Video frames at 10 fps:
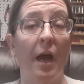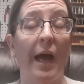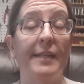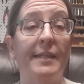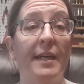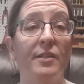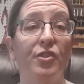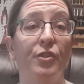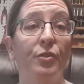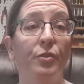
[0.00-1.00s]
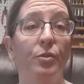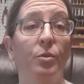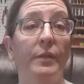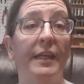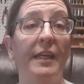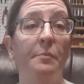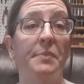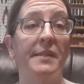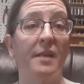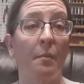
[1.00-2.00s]
I tend to keep
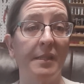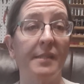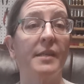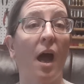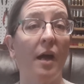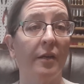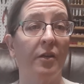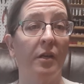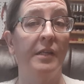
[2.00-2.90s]
some in stock,